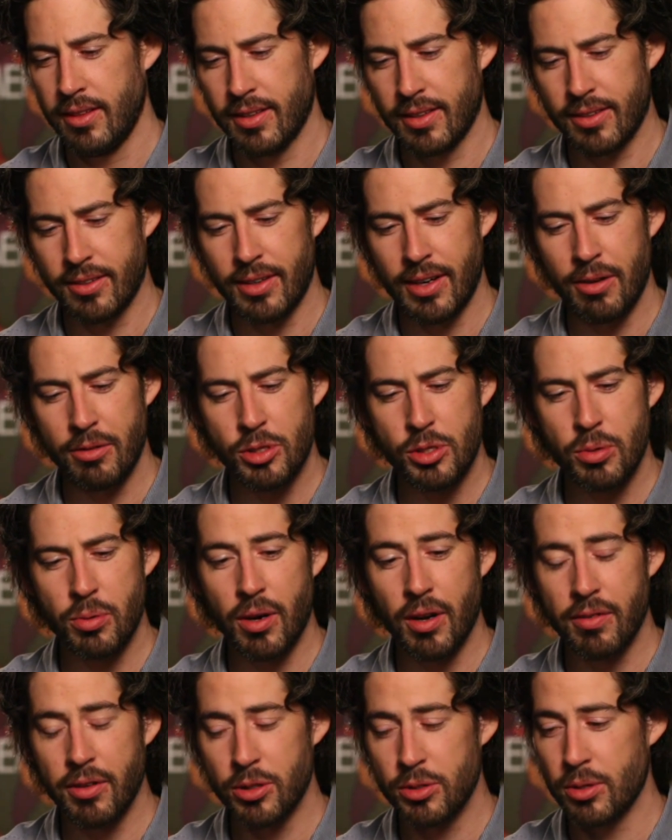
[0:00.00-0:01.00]
Look, when I was
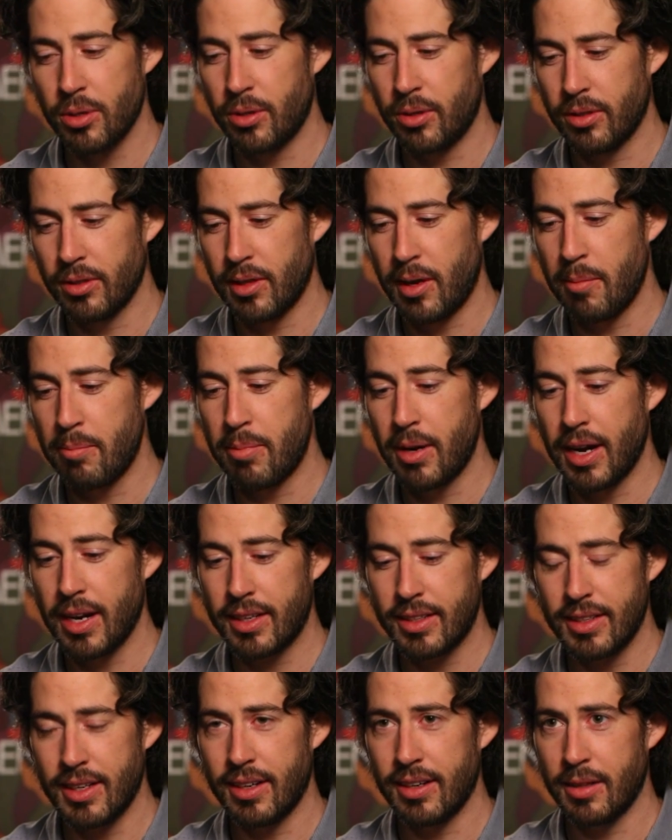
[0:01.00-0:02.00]
12 years old, I
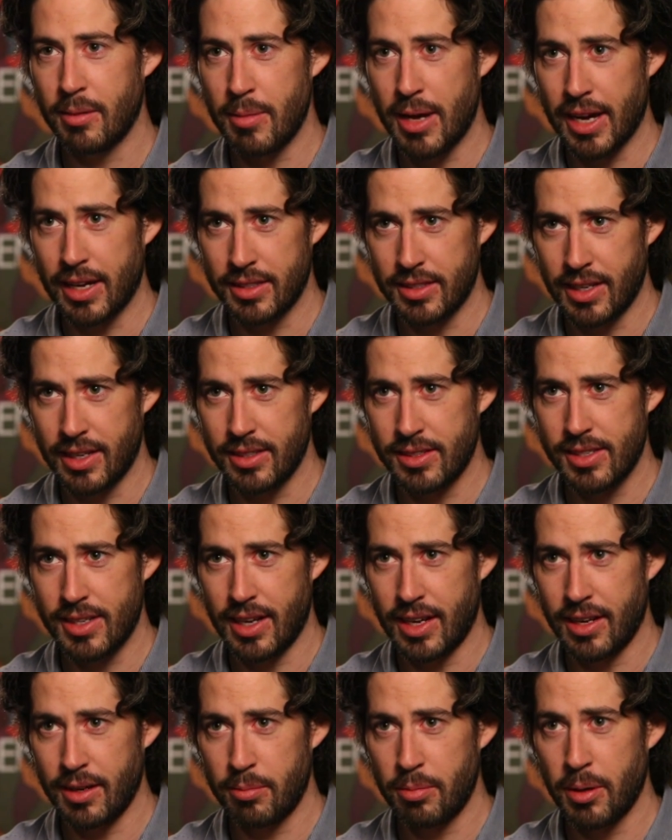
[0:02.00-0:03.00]
biked down to the magazine stand,